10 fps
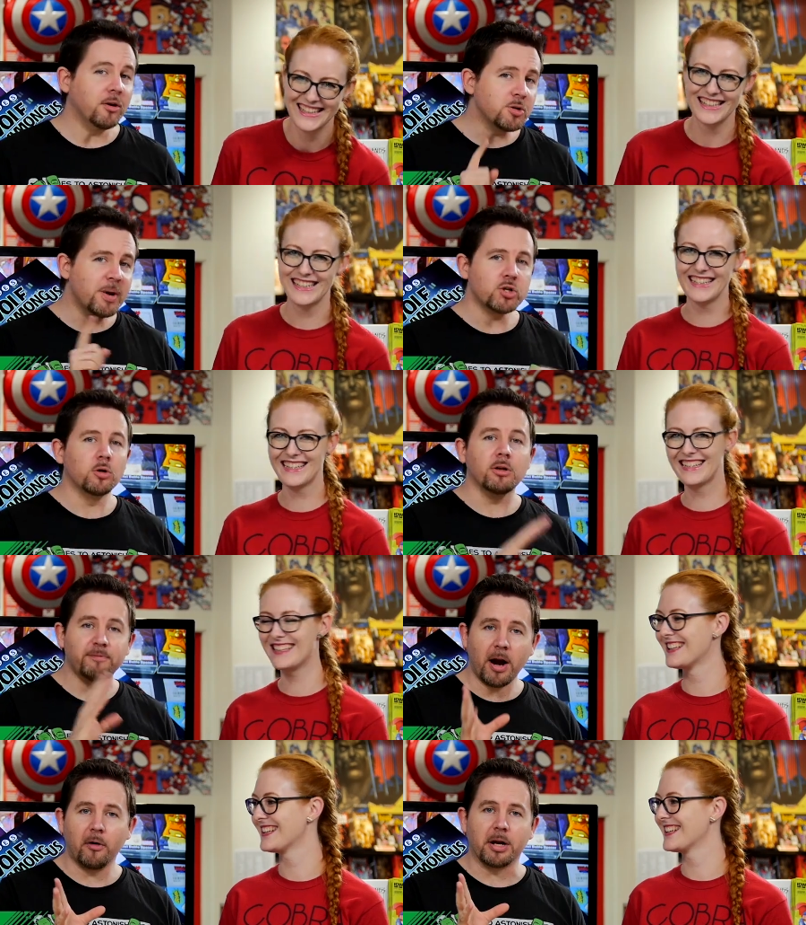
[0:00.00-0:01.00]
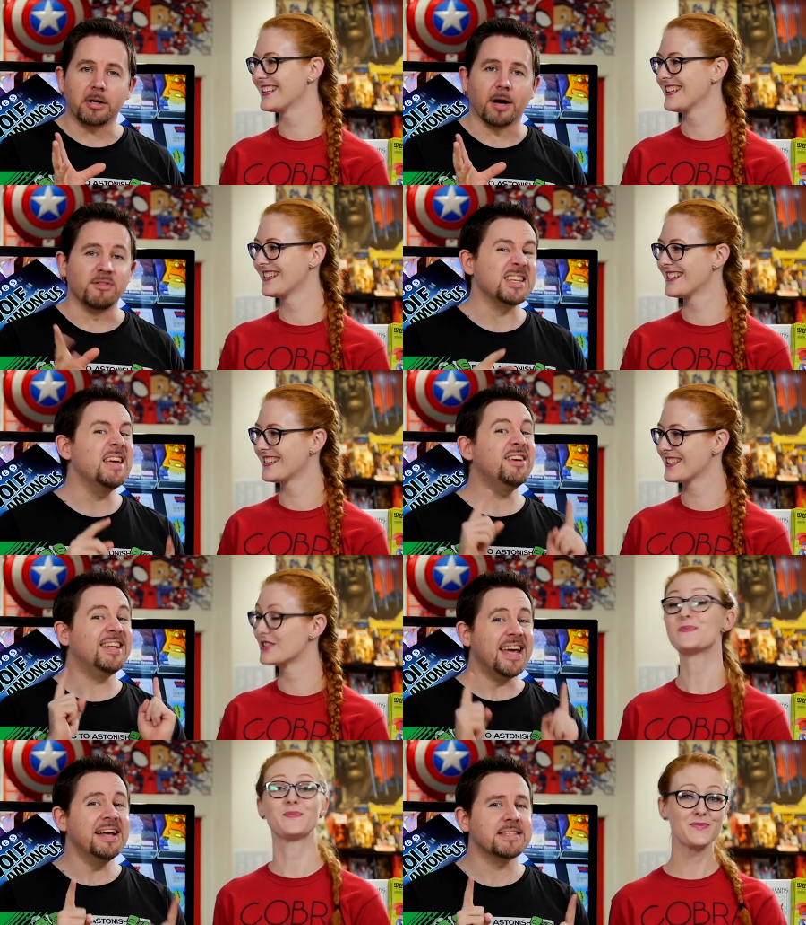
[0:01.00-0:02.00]
Speaker 1: not to mention all the variant covers even
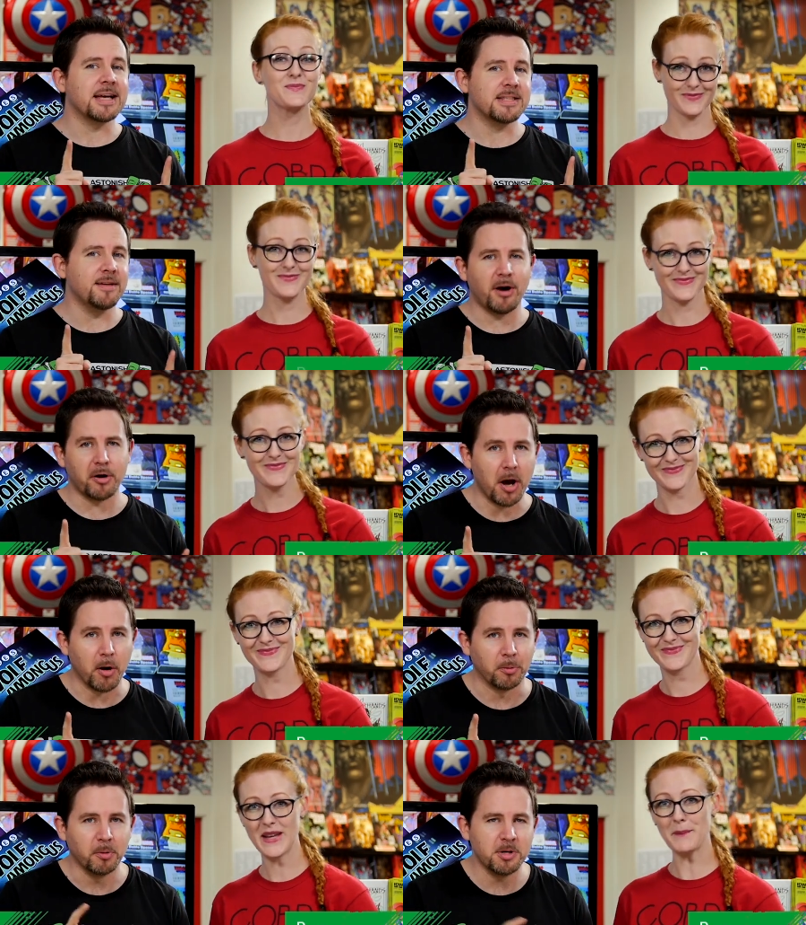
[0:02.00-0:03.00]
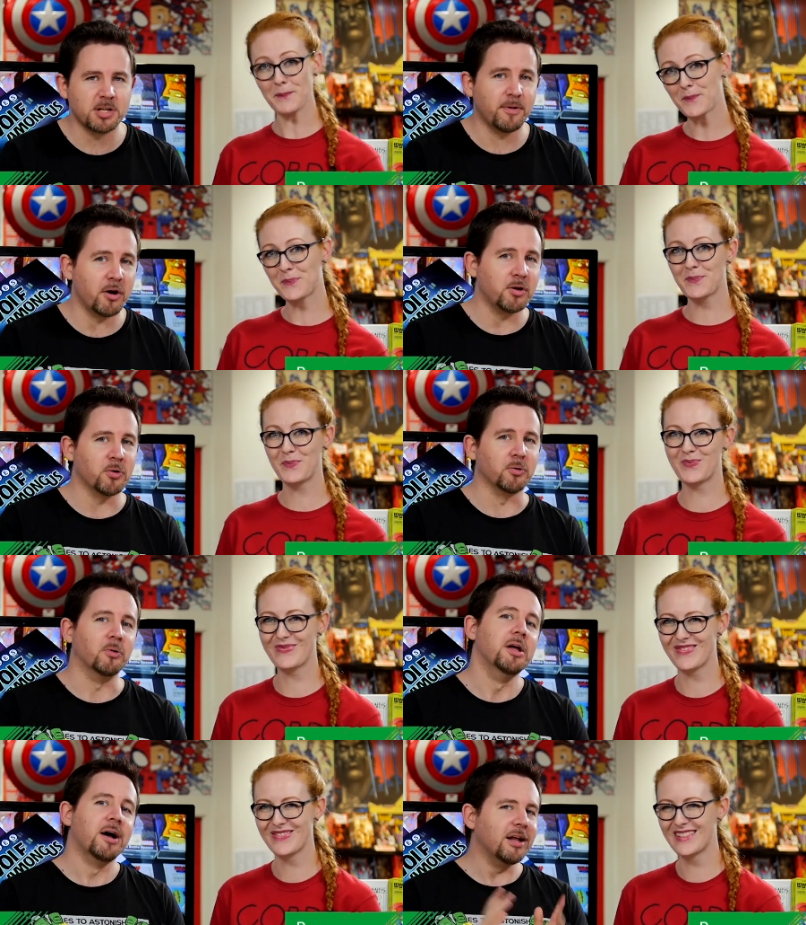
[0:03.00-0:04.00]
king's has their very own yep. which is very cool
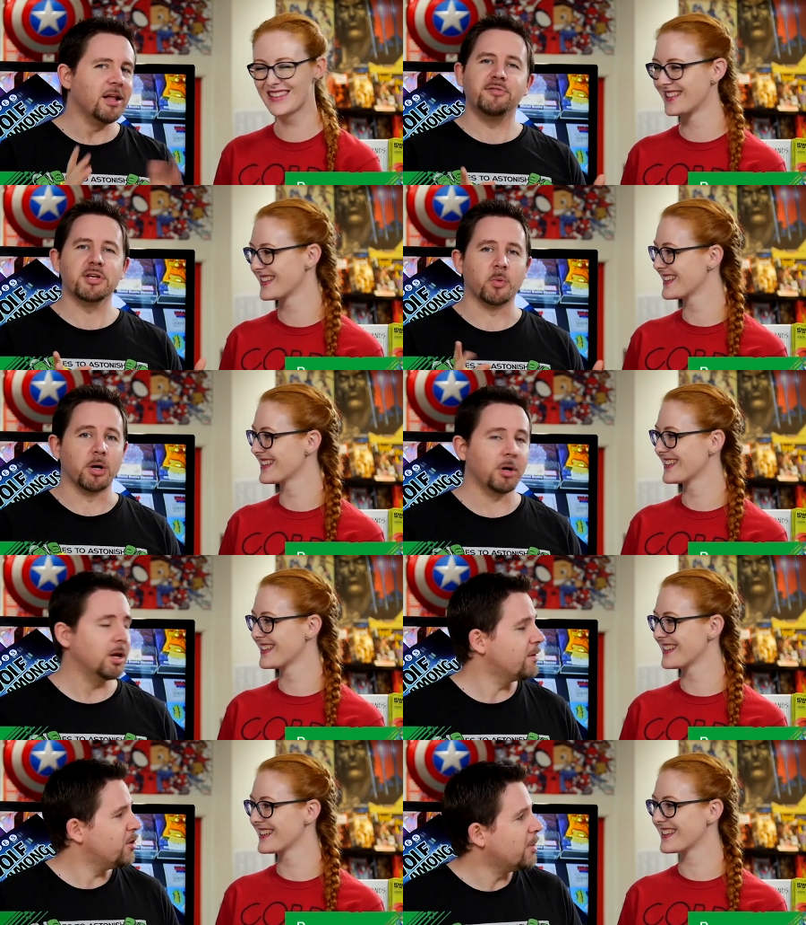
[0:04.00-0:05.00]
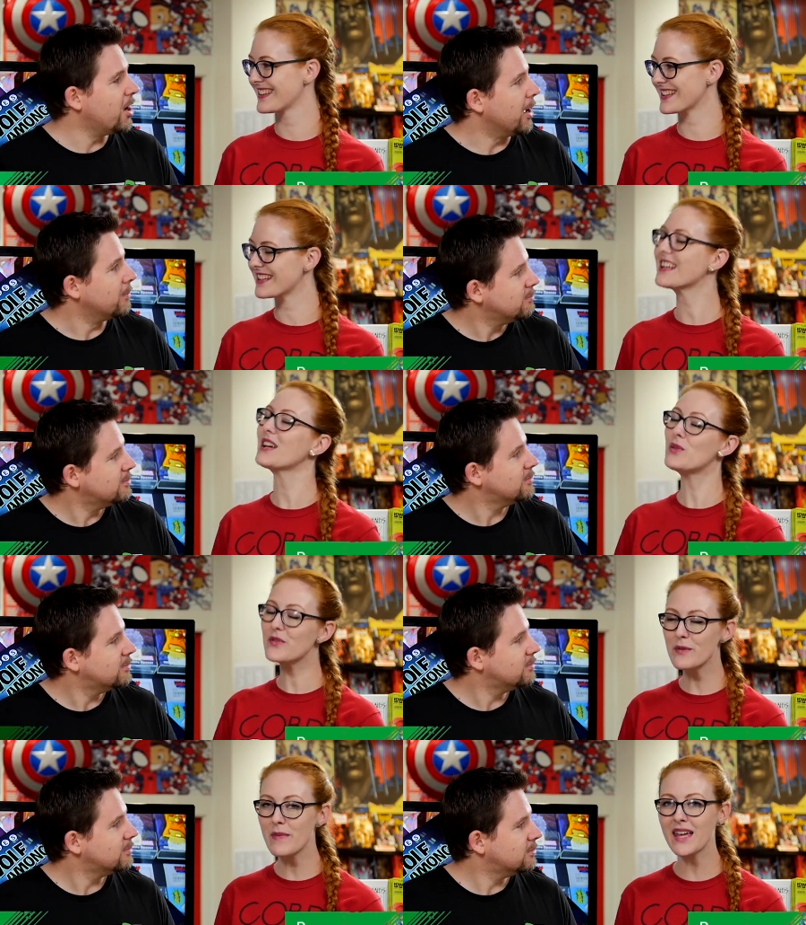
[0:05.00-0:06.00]
i love this one i'm going to give it a buy
Speaker 2: yeah
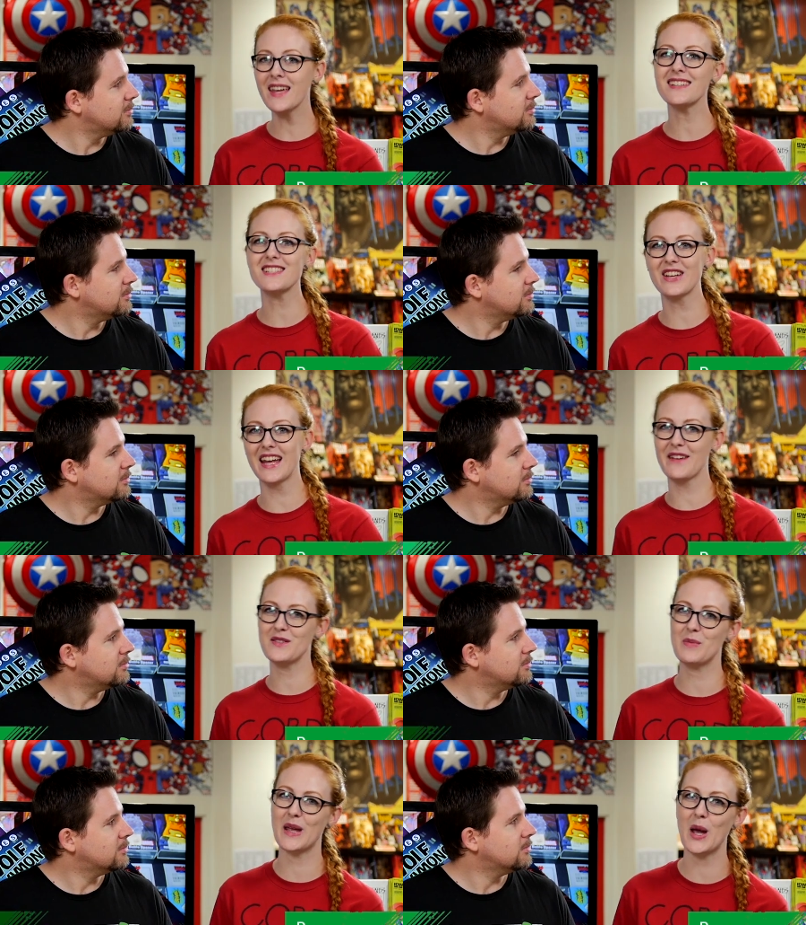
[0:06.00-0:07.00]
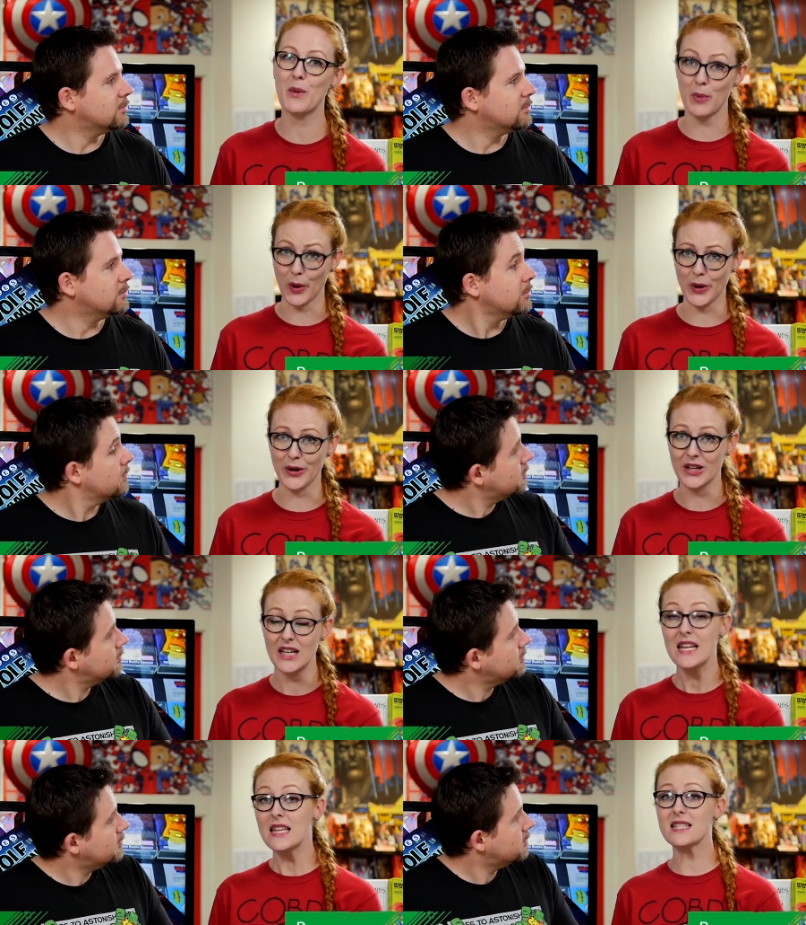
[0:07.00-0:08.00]
for me, it's gonna have to be a borrow.
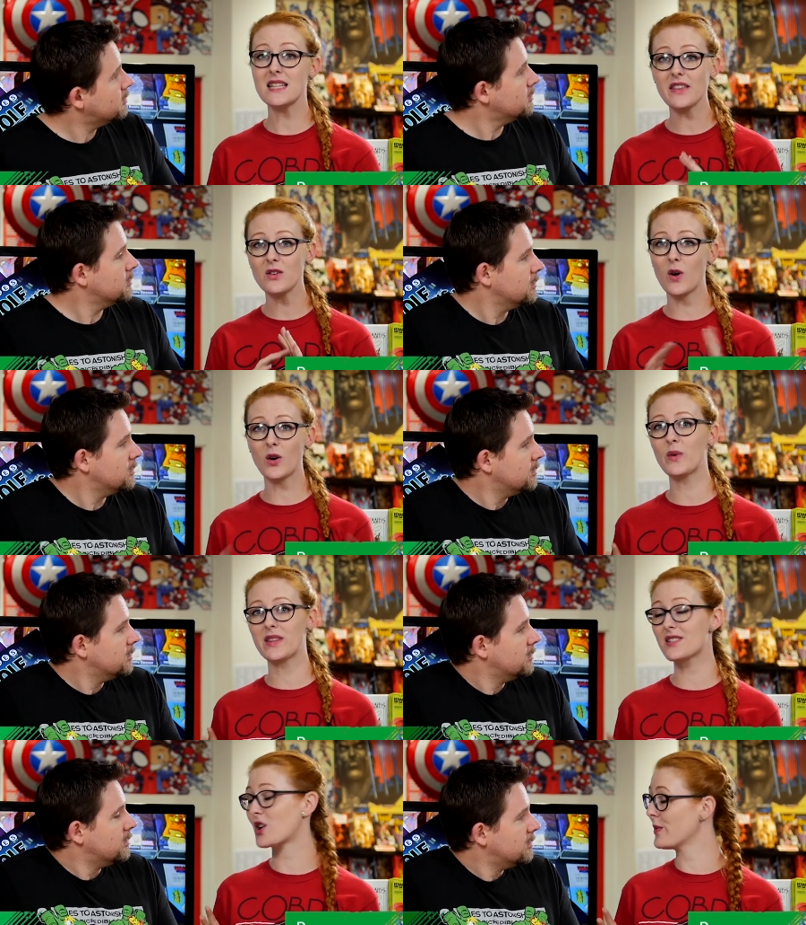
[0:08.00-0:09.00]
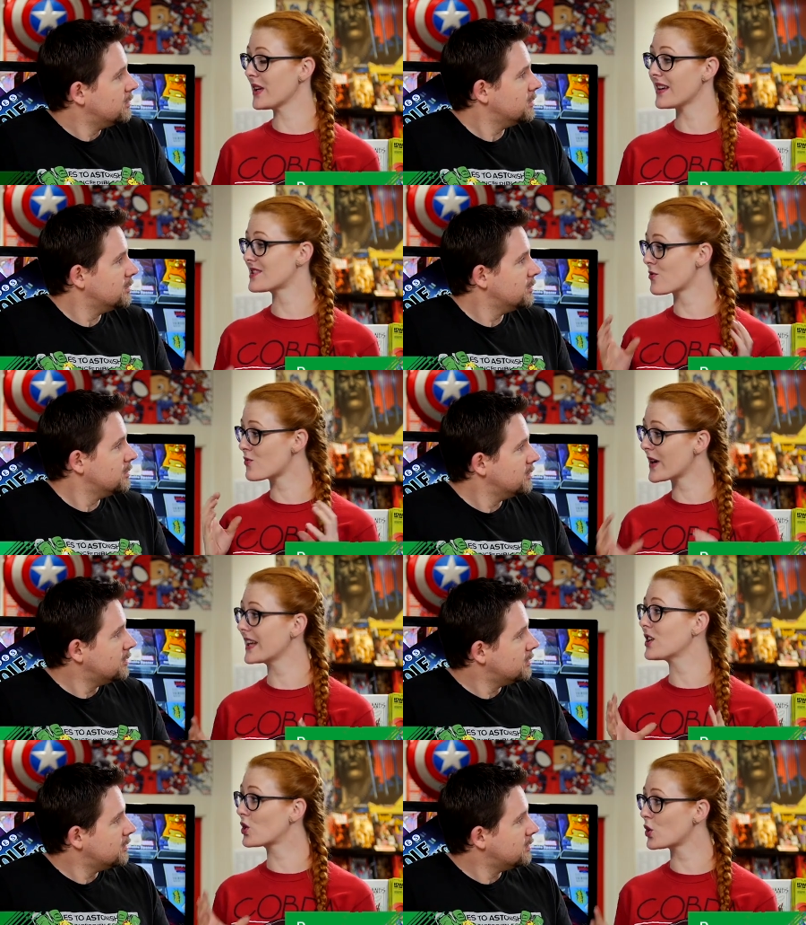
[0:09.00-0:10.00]
There's nothing wrong with this comic. It's a
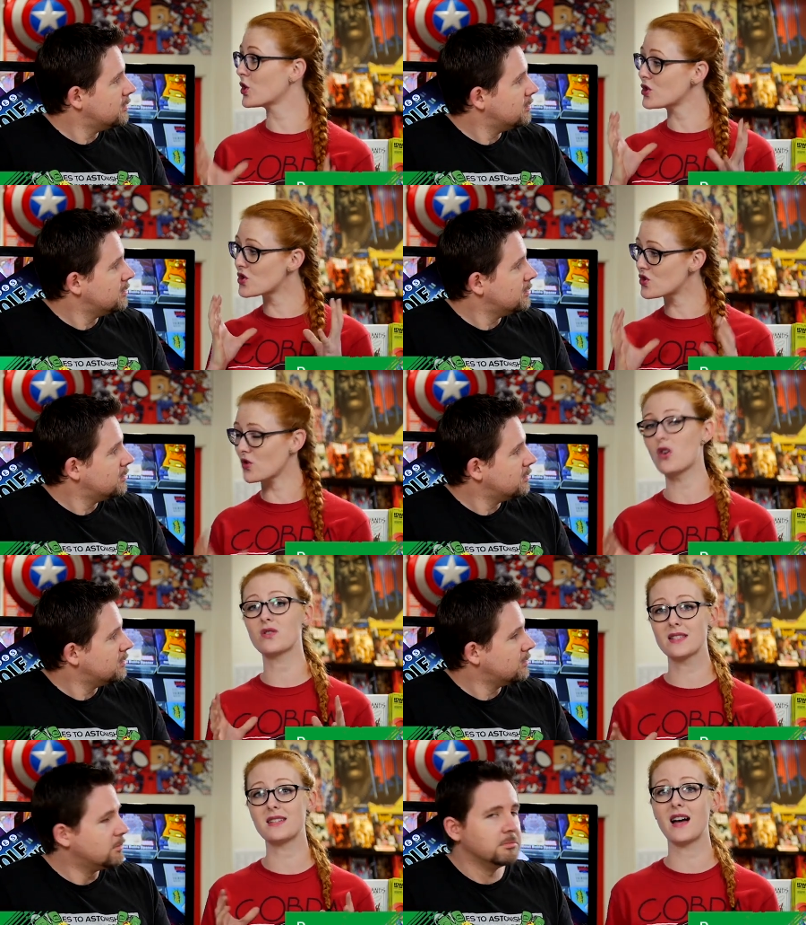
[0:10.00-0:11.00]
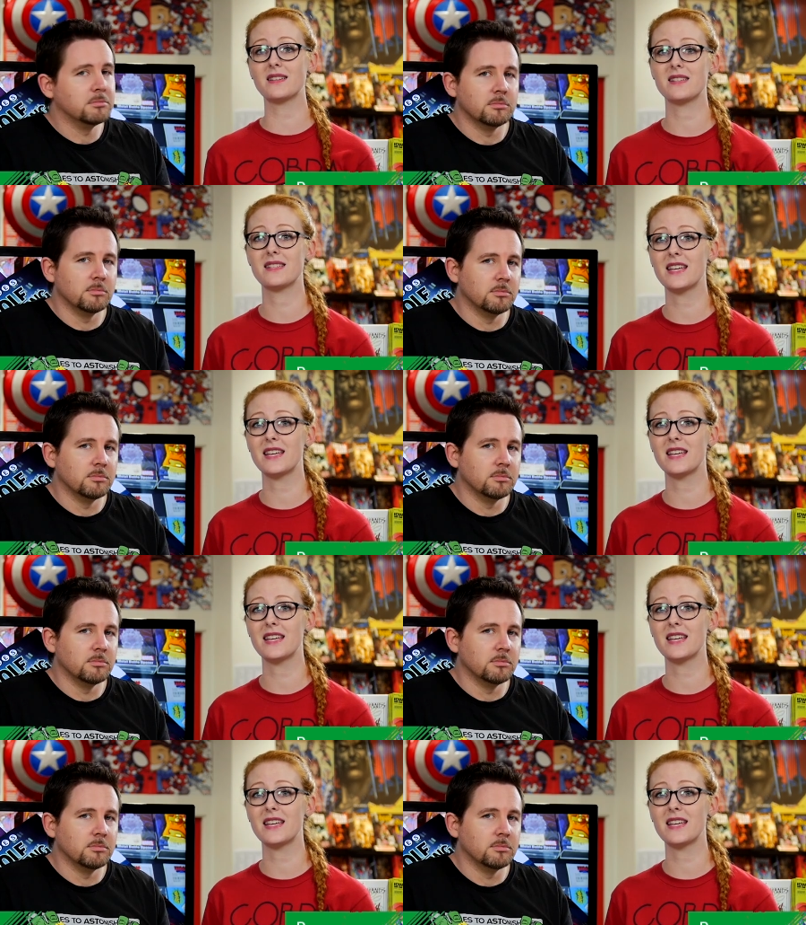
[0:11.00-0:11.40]
really good, strong start to the